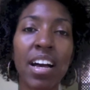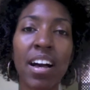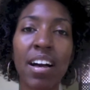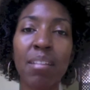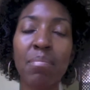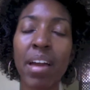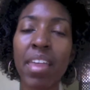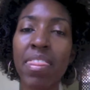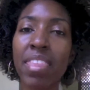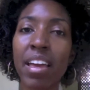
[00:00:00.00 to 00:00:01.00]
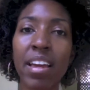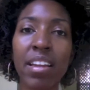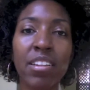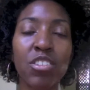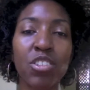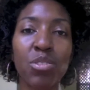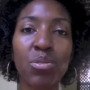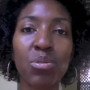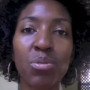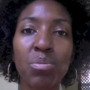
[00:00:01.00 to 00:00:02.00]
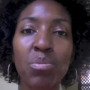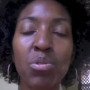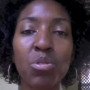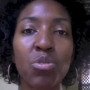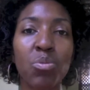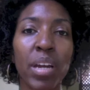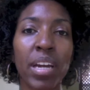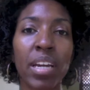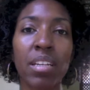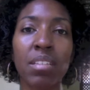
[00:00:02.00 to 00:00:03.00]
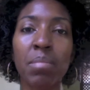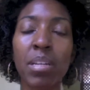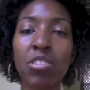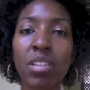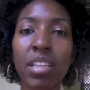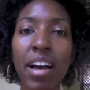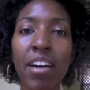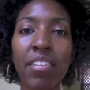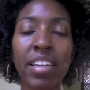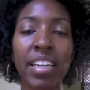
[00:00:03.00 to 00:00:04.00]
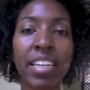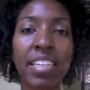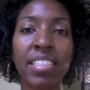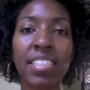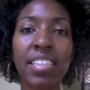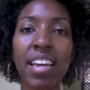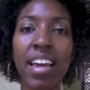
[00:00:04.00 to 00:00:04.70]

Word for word: um, and then to mood swings, mental cloudiness,